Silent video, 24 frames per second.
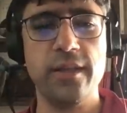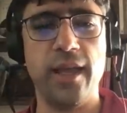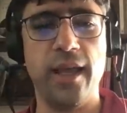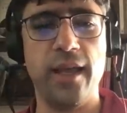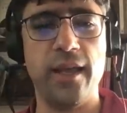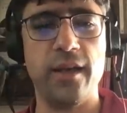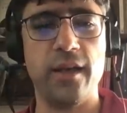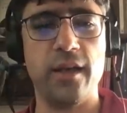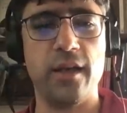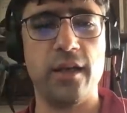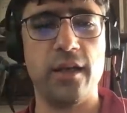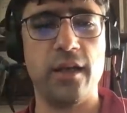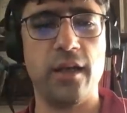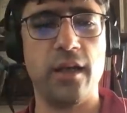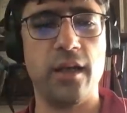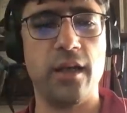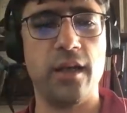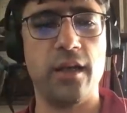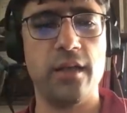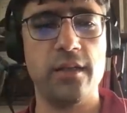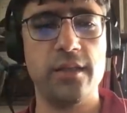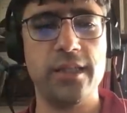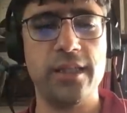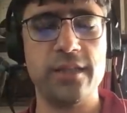that
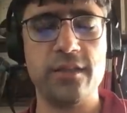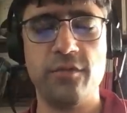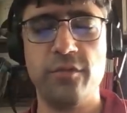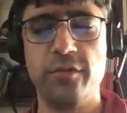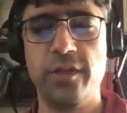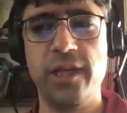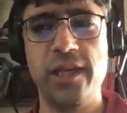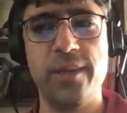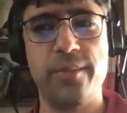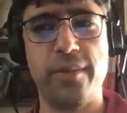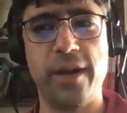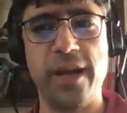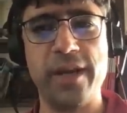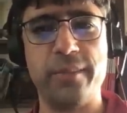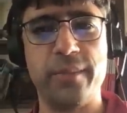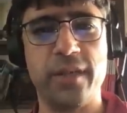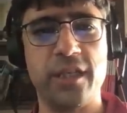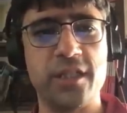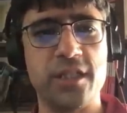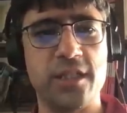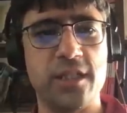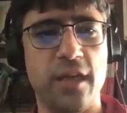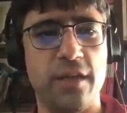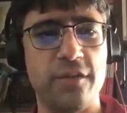uh, doesn't really break
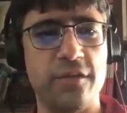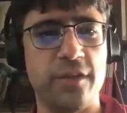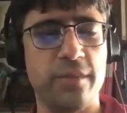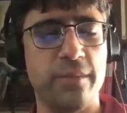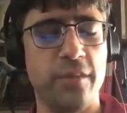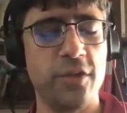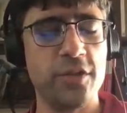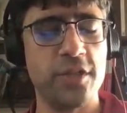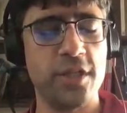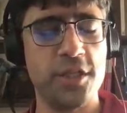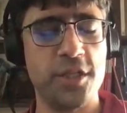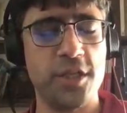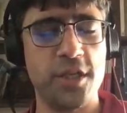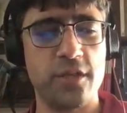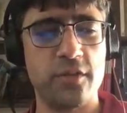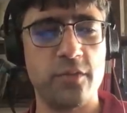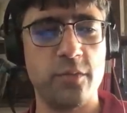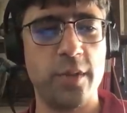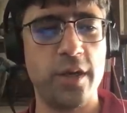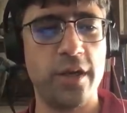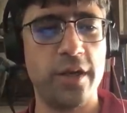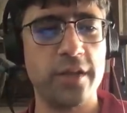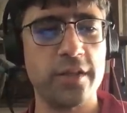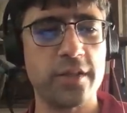much stuff and mostly
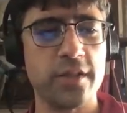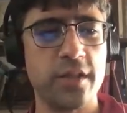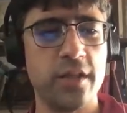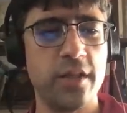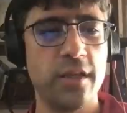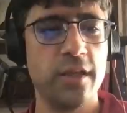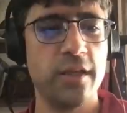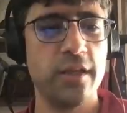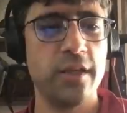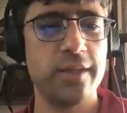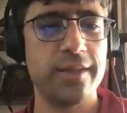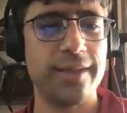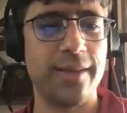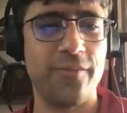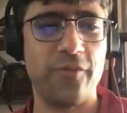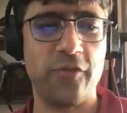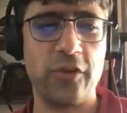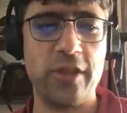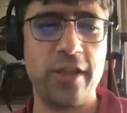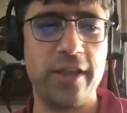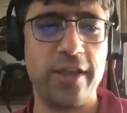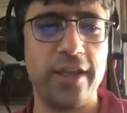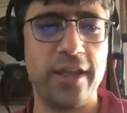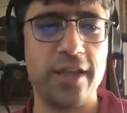just works,
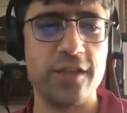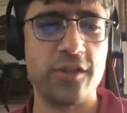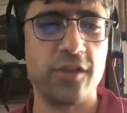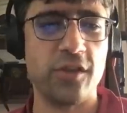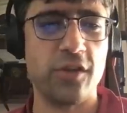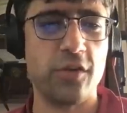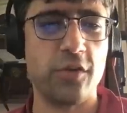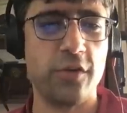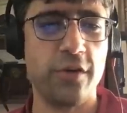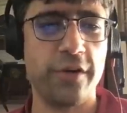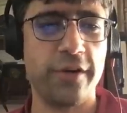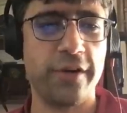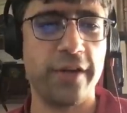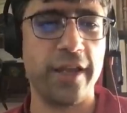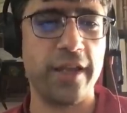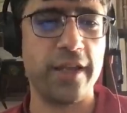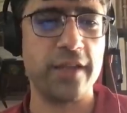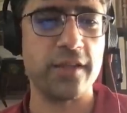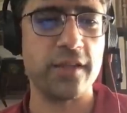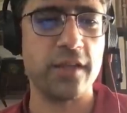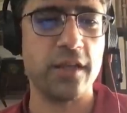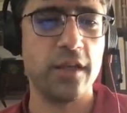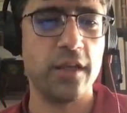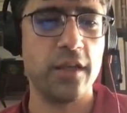except for the occasional corner
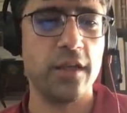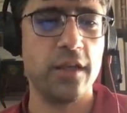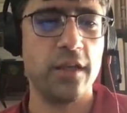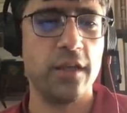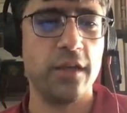case,